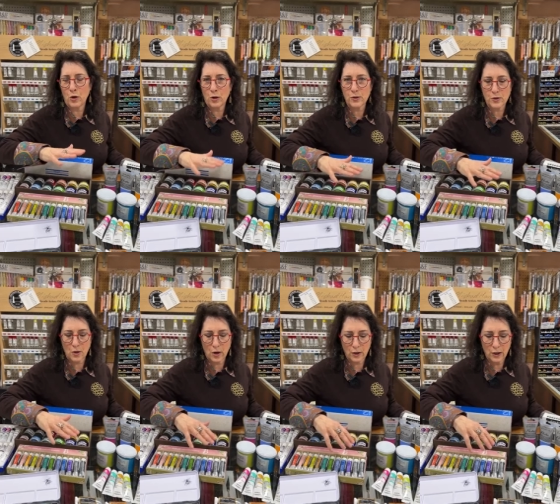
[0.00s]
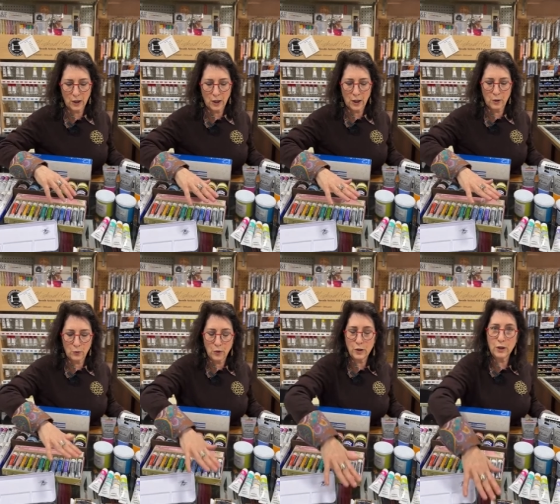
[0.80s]
cardstock.
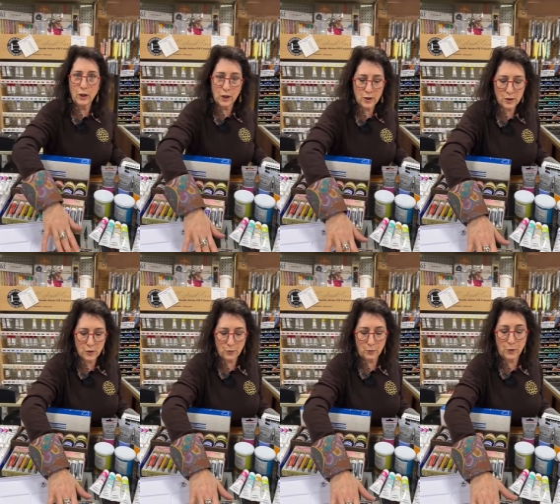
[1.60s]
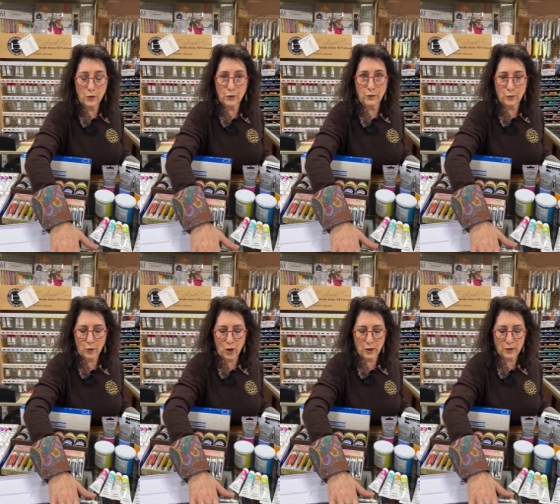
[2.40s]
It really is a beautiful
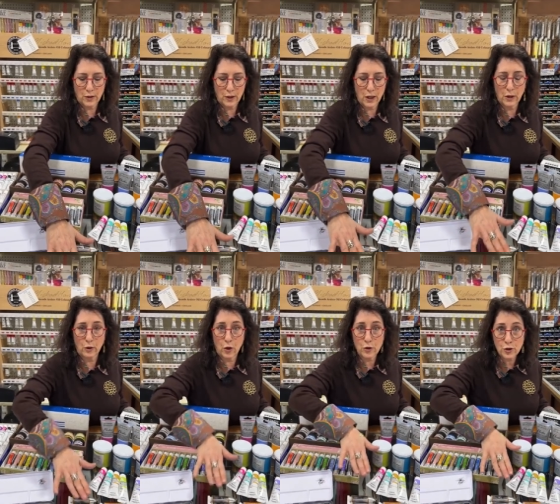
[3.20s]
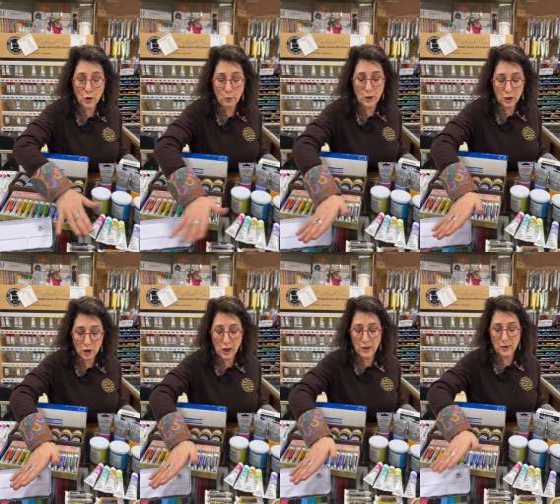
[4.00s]
product. And again, there are so many
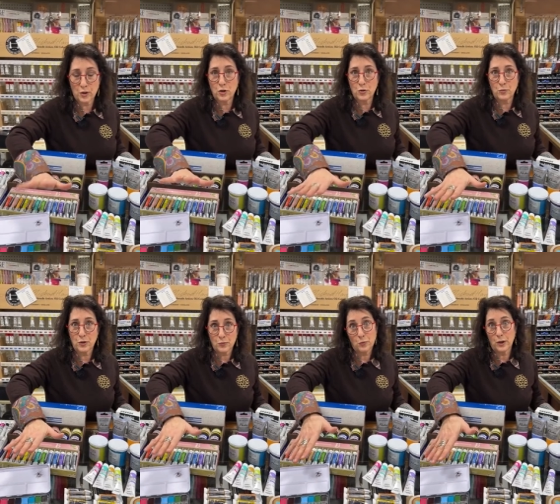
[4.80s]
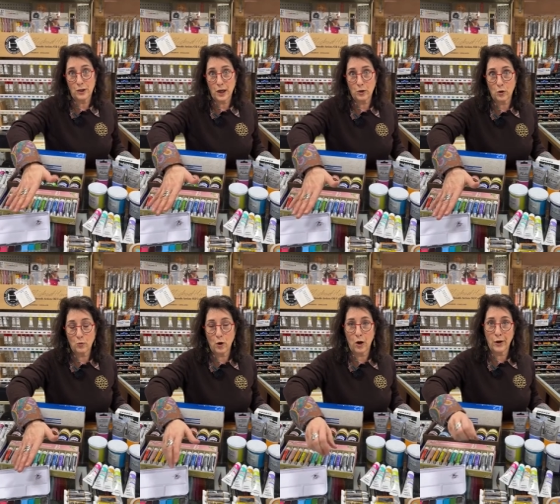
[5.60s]
shades that you just really can't
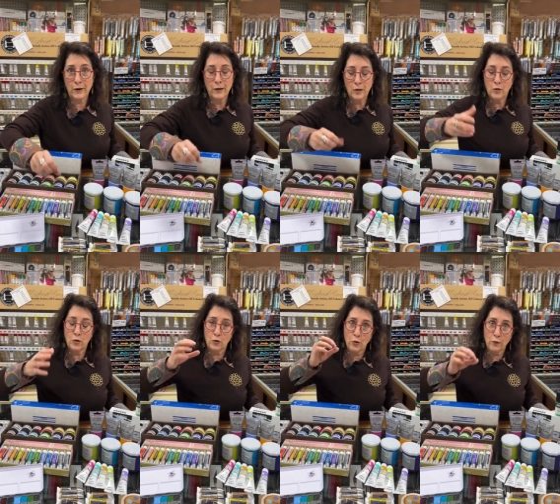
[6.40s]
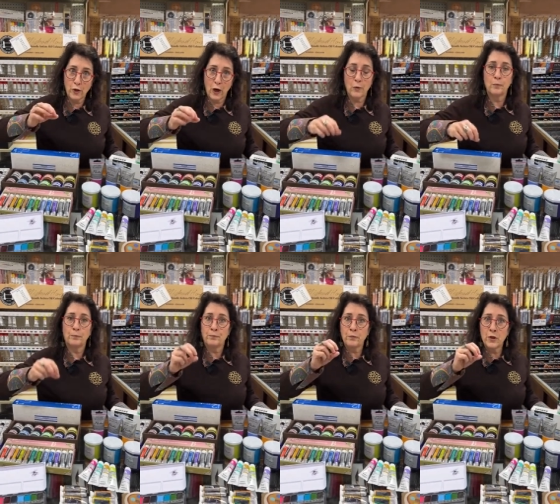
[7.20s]
go wrong. So don't forget,
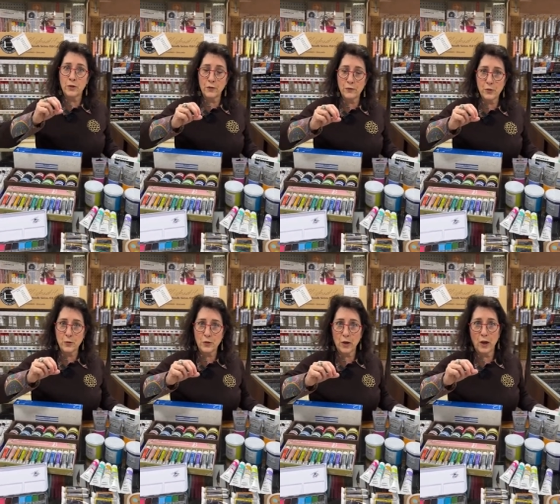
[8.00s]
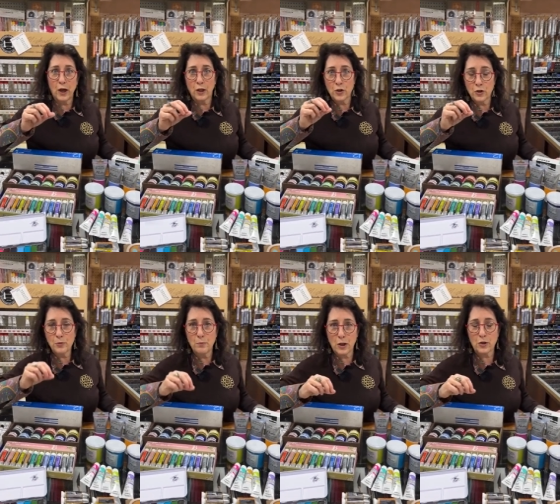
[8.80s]
the difference with, and I
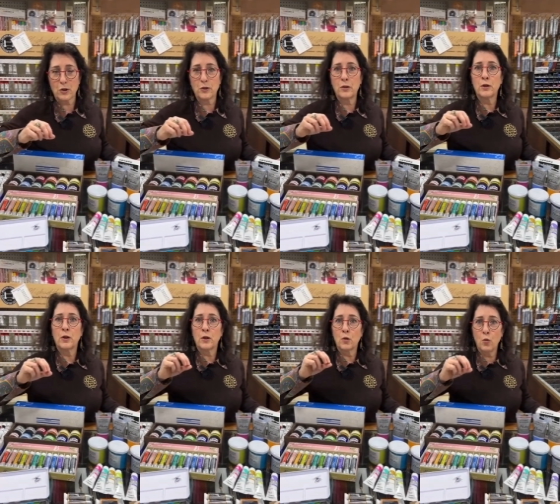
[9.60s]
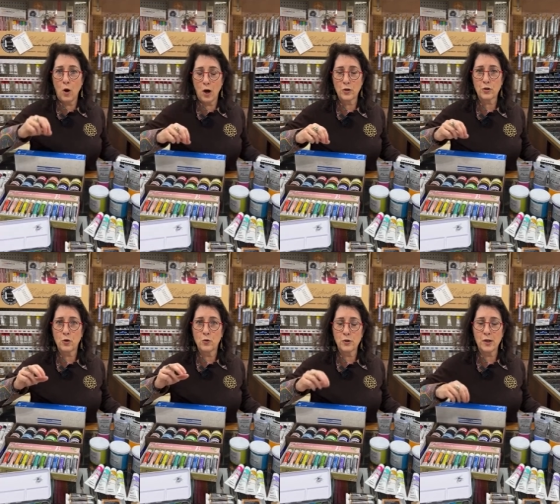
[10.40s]
should mention, gouache
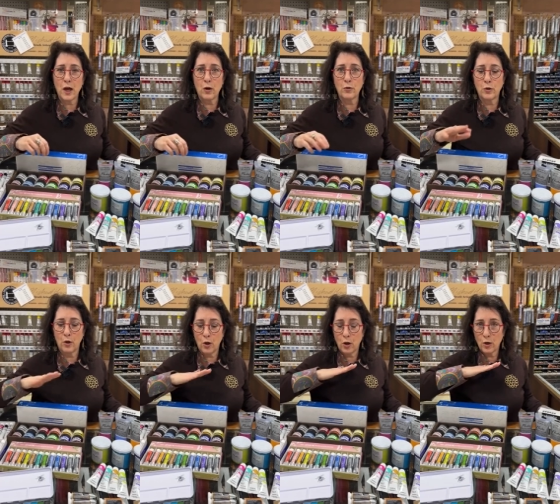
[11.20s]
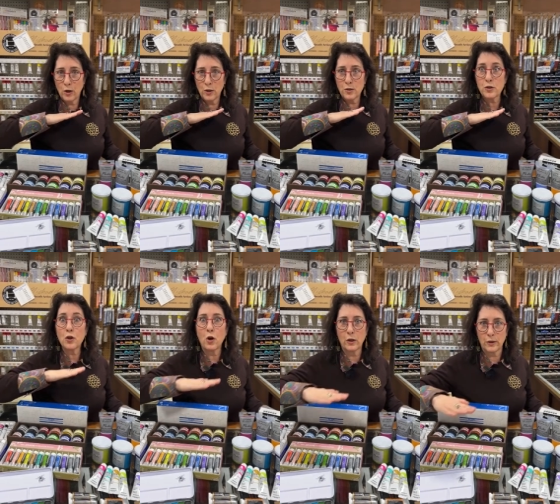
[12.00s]
goes down
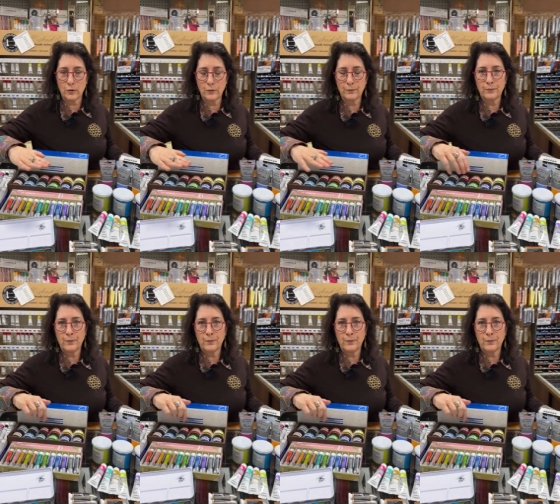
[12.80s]
solid.